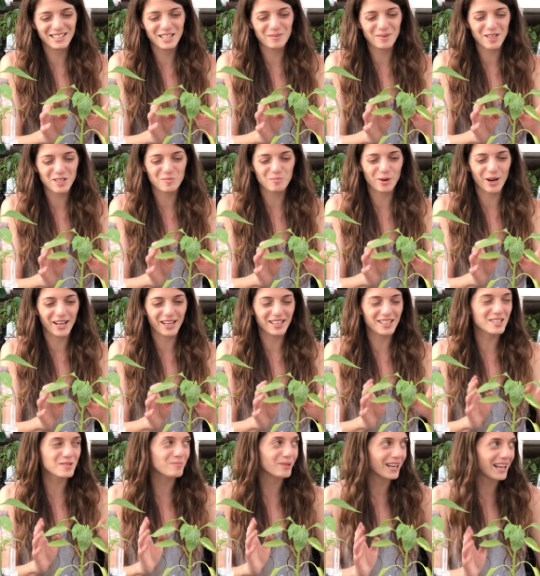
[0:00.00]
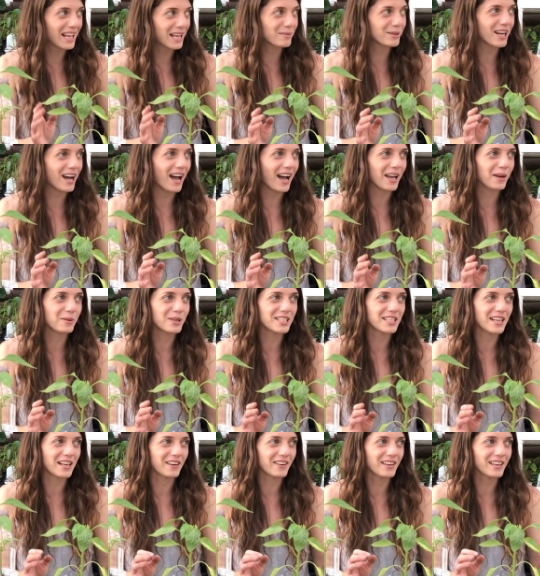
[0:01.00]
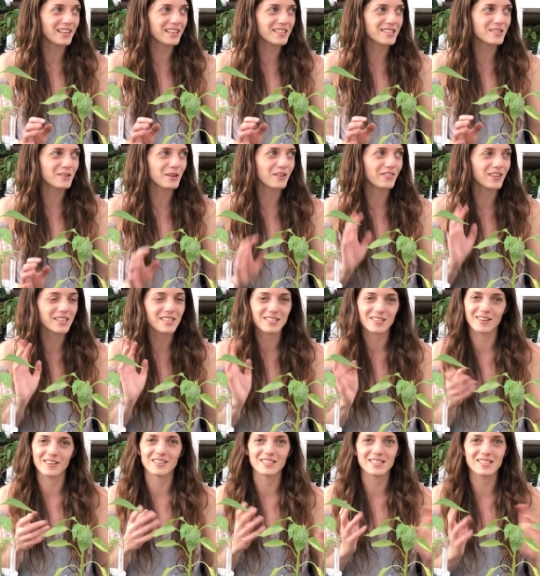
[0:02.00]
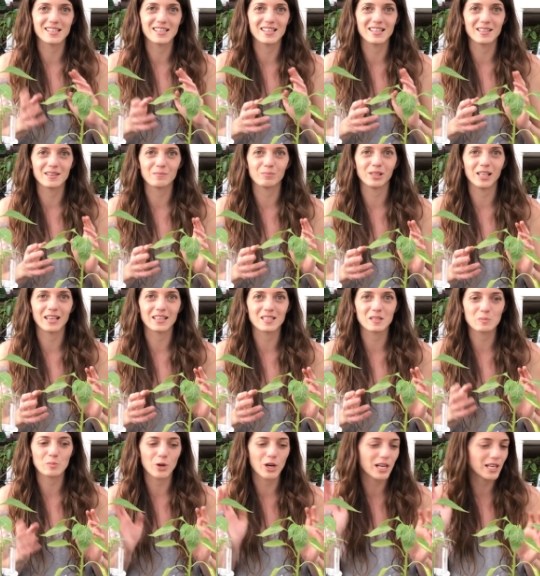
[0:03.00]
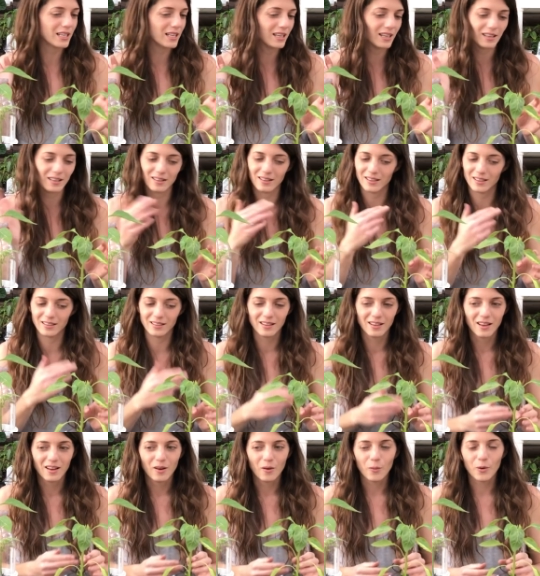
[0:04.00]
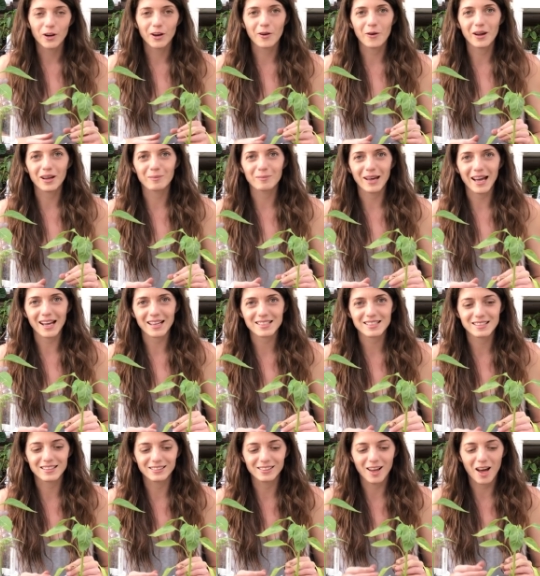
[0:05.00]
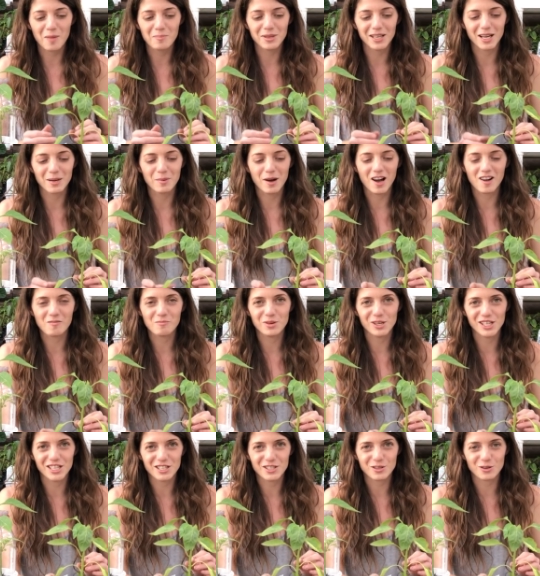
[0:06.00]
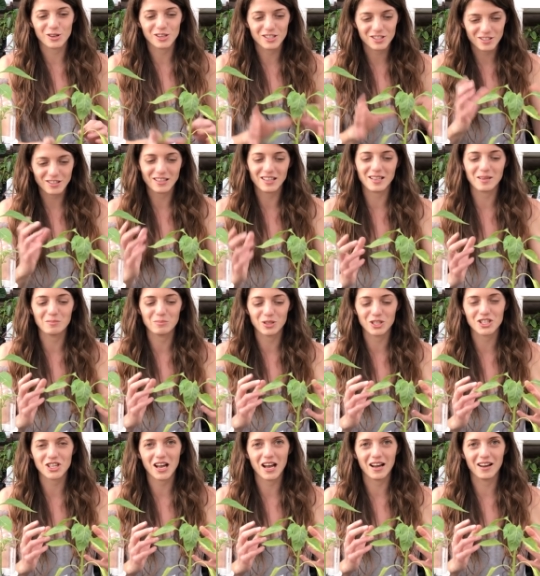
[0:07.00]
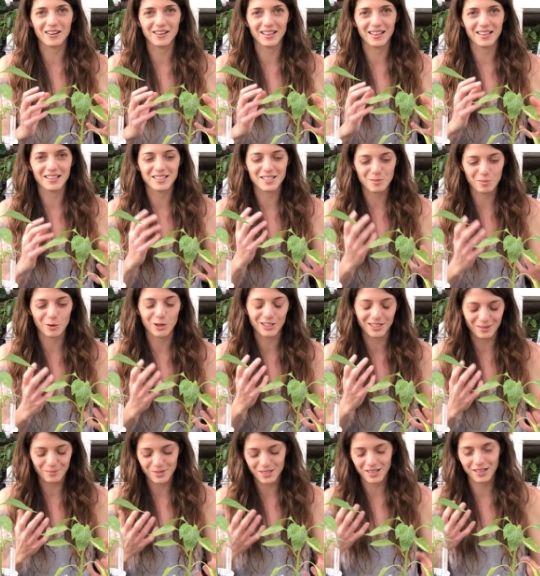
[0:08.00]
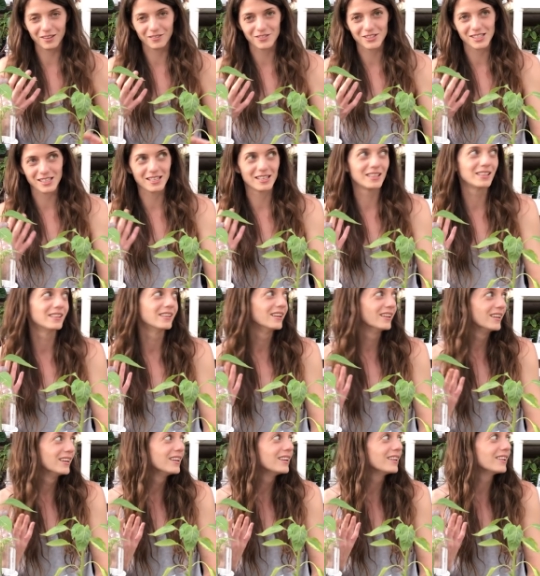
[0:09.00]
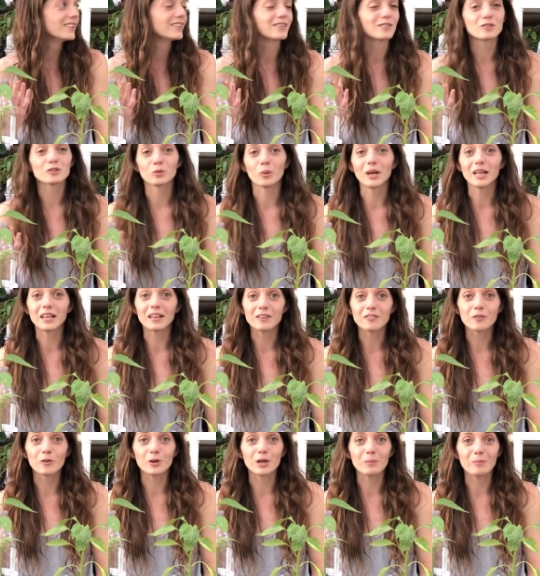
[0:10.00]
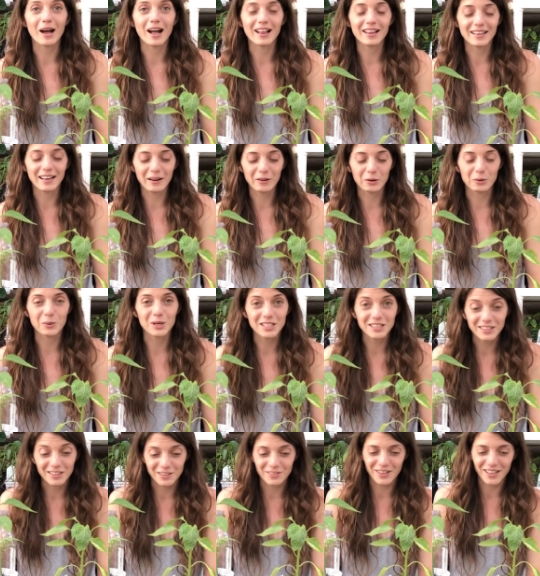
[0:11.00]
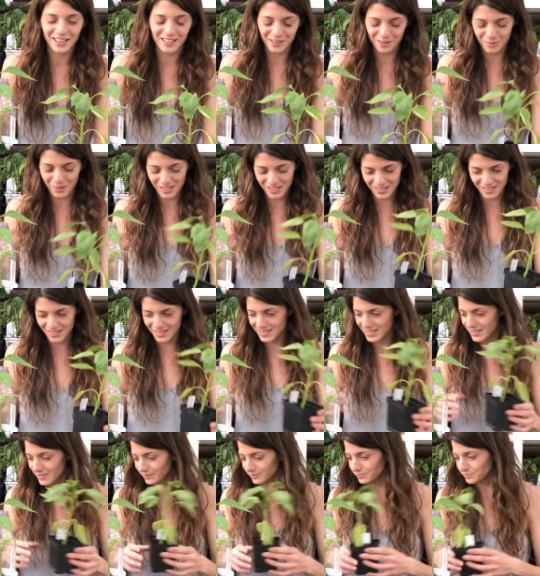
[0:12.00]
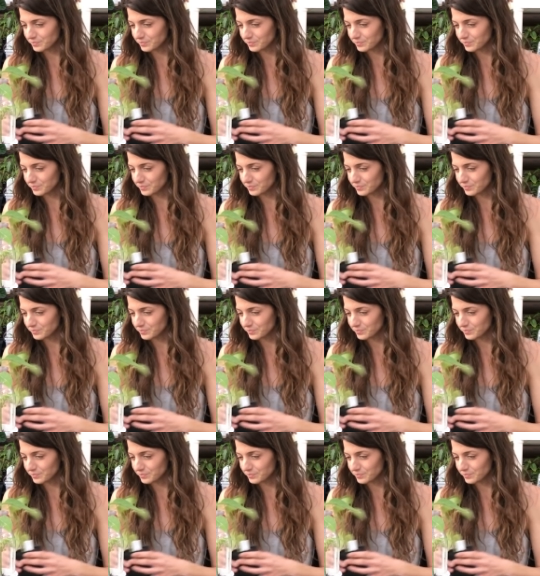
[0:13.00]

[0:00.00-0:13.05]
too much breakage, but I am in a high wind area, so if I start seeing plants breaking, then we're going back to the lopping them off pretty short so they can bush out and support themselves in, you know, 20 to 40 mile an hour wind on a regular basis.